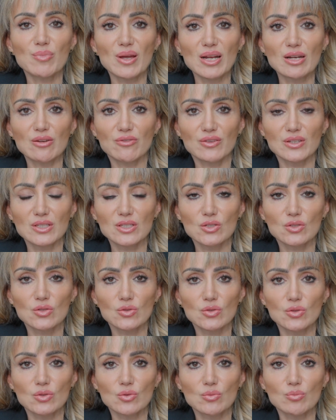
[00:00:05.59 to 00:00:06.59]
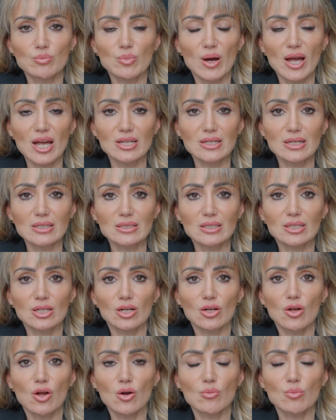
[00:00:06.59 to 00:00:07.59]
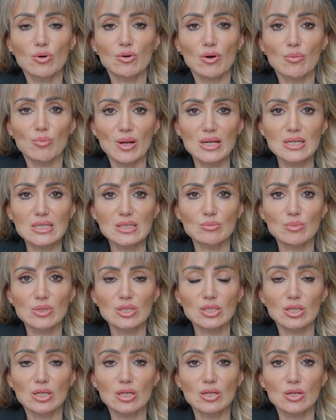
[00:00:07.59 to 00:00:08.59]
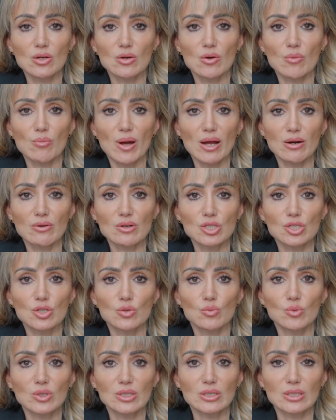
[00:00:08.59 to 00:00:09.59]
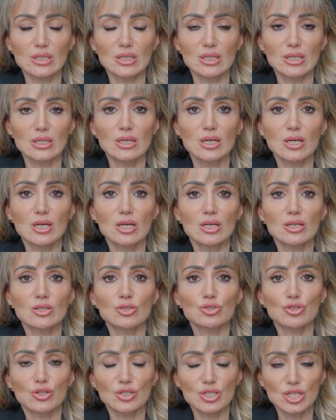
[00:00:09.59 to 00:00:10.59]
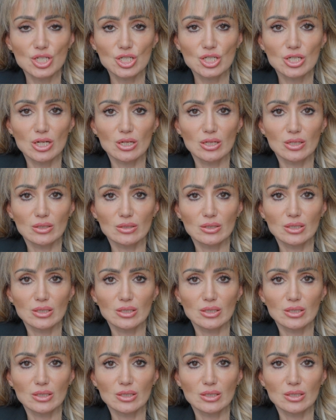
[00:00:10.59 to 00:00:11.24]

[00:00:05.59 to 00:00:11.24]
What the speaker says: benefits to bioidentical hormone replacement in comparison with the traditional